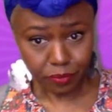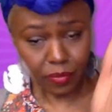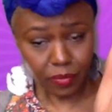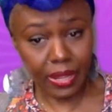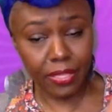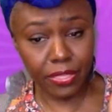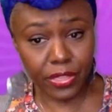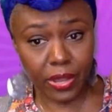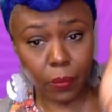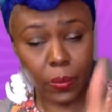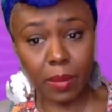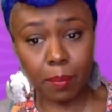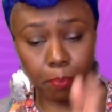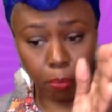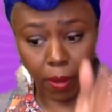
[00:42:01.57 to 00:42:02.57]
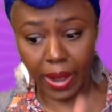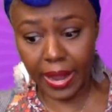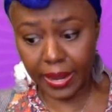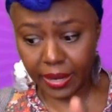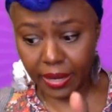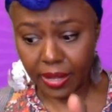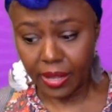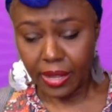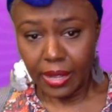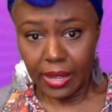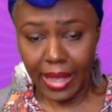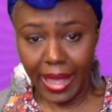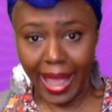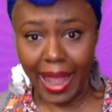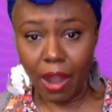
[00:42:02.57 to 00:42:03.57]
And then we break
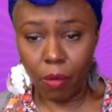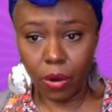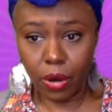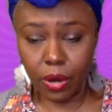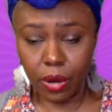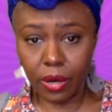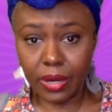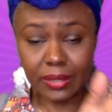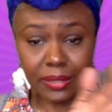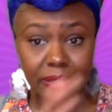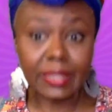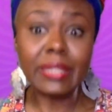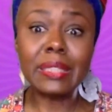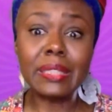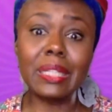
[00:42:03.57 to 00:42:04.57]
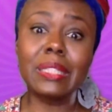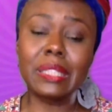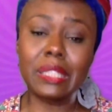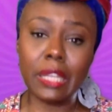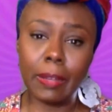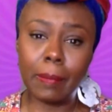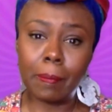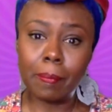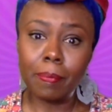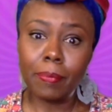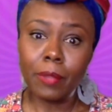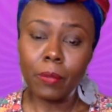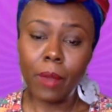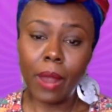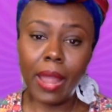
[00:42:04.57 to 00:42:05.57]
our consistency,
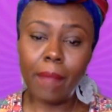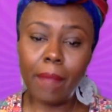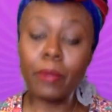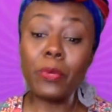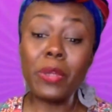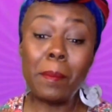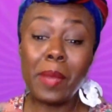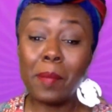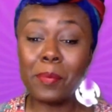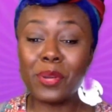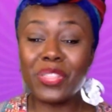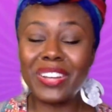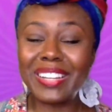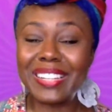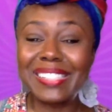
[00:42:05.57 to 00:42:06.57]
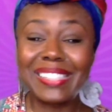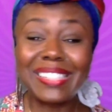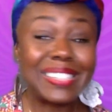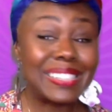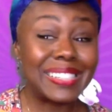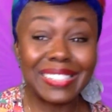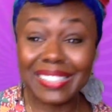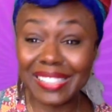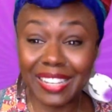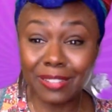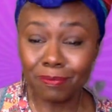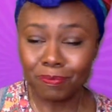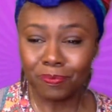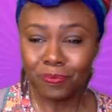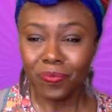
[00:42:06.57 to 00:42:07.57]
right? But remember, the consistency
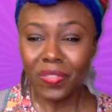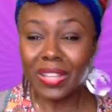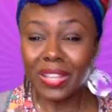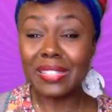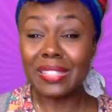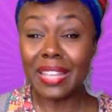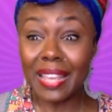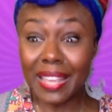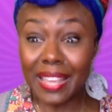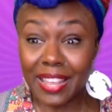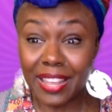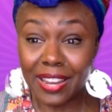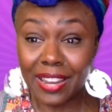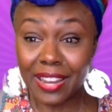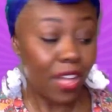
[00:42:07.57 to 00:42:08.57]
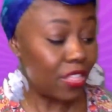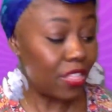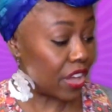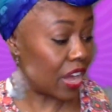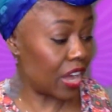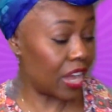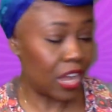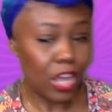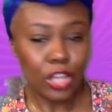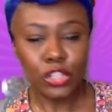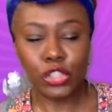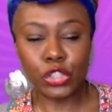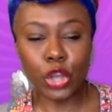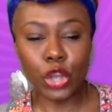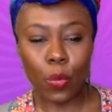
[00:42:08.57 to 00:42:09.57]
is in the
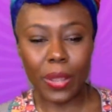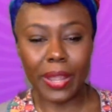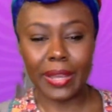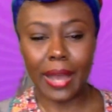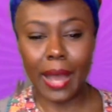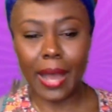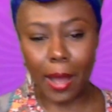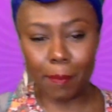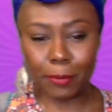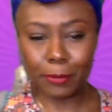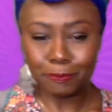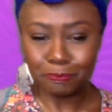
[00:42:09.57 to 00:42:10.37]
showing up,